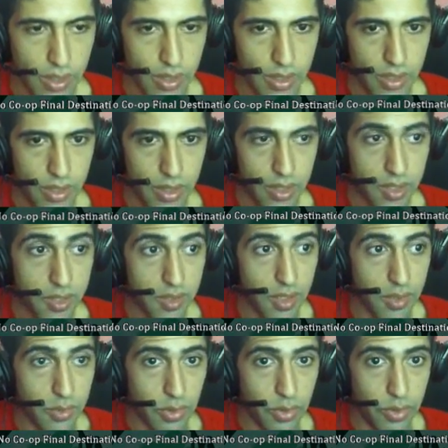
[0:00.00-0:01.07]
And in this stage
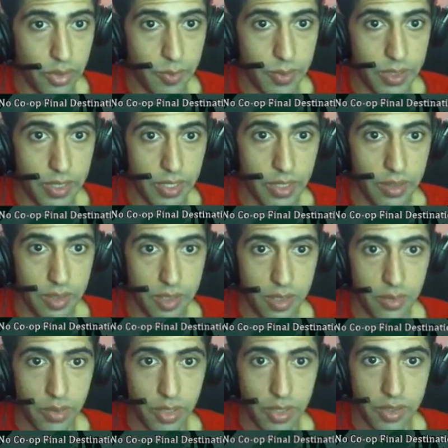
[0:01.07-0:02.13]
we're going to be taking the
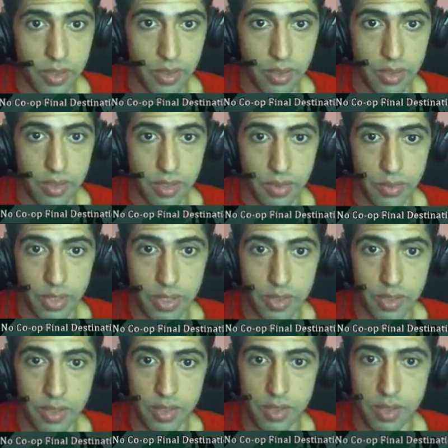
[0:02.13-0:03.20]
secret exit. The secret exit
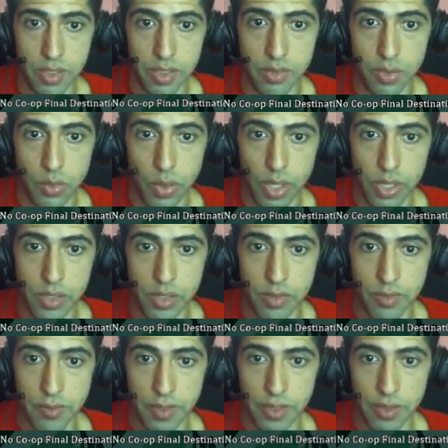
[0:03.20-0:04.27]
in this stage requires that you
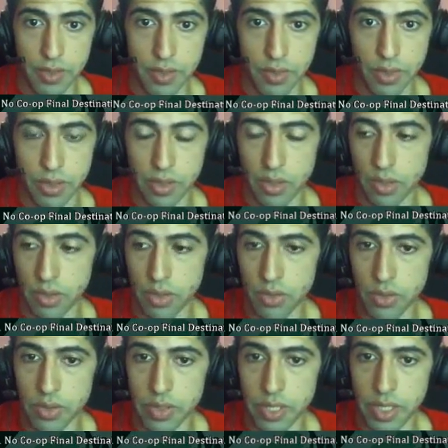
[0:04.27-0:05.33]
fight an underwater current
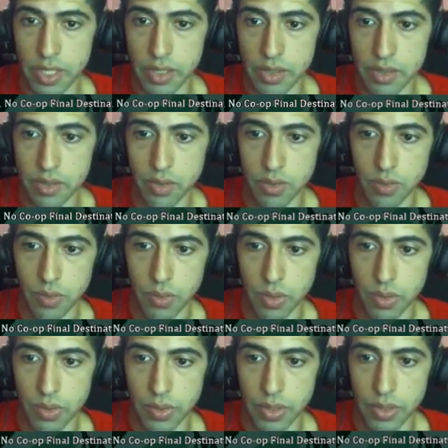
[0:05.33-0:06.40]
towards the end, so we're
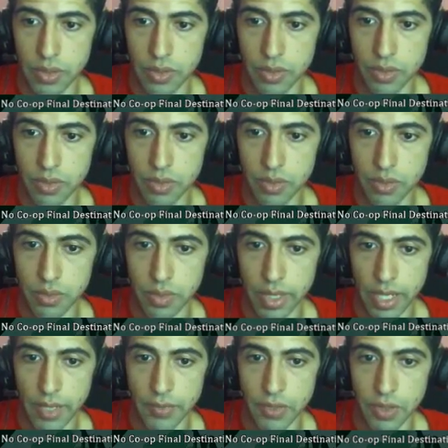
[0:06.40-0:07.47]
going to
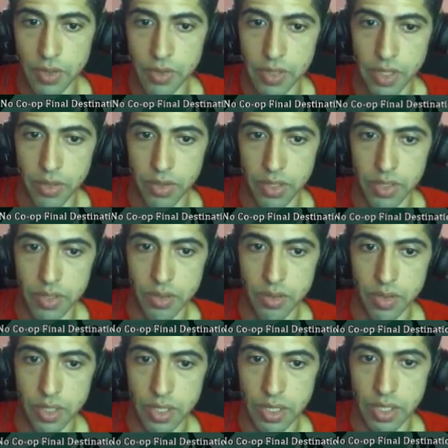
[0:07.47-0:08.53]
have to use either Dixie or
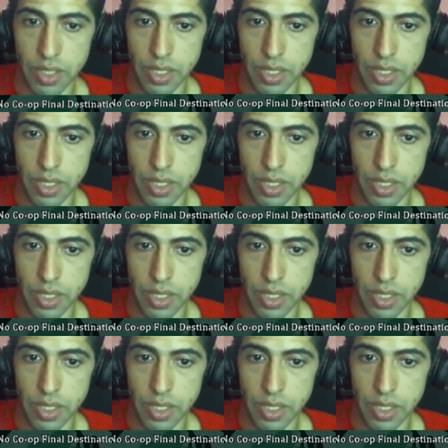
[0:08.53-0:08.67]
Diddy.